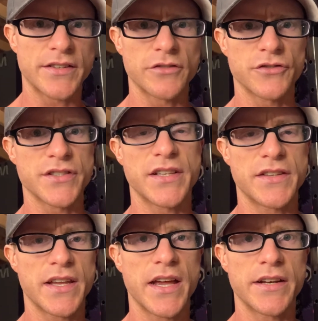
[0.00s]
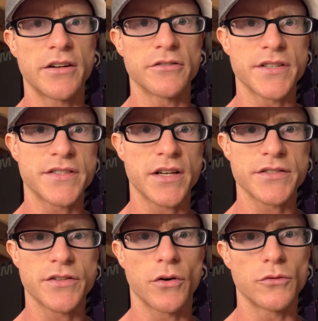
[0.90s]
just at the end, I'll discuss
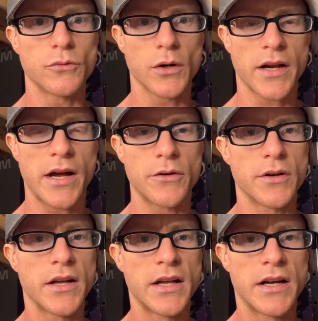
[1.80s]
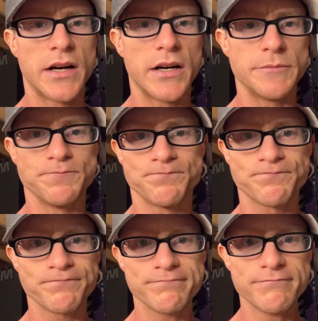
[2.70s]
the whole workout.
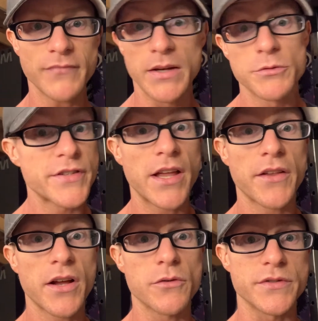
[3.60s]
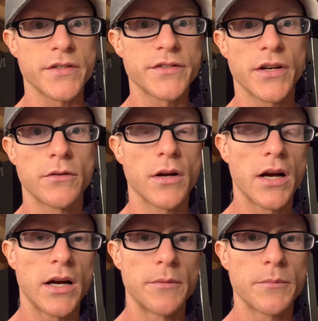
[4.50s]
And we'll see how that goes.
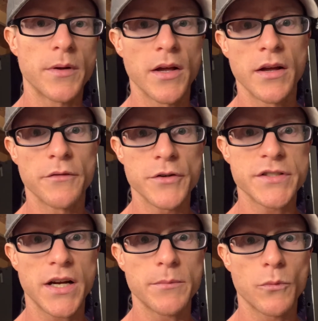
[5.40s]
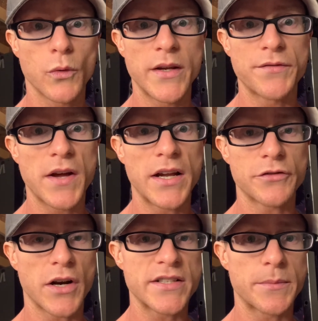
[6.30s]
So first up, we've got
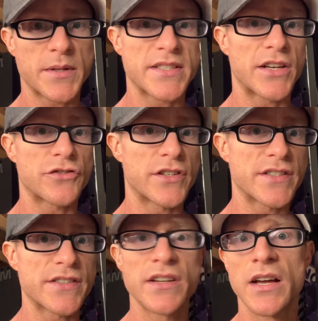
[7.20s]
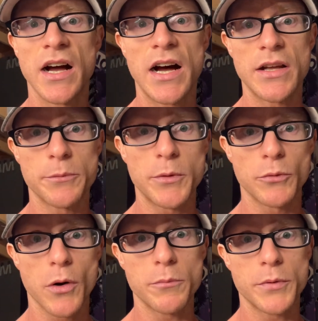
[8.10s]
tricep extensions. It'll be
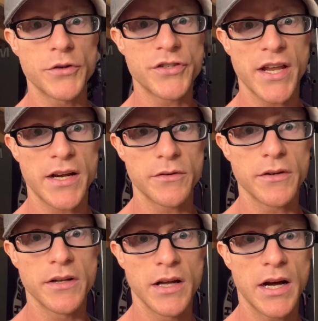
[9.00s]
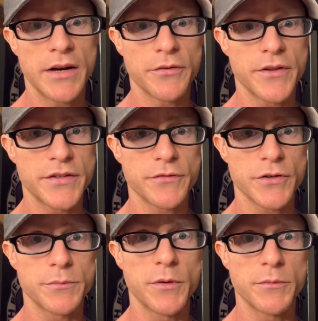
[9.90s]
rope push down for this
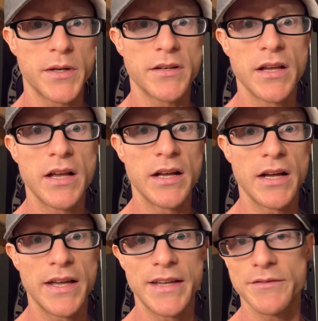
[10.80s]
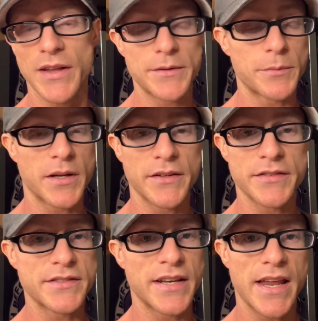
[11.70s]
first movement, and that's
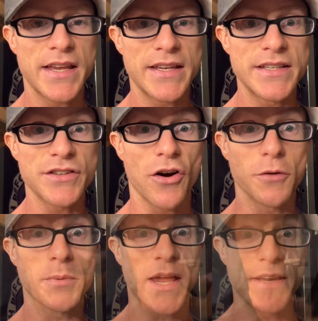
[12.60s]
because today is arm day.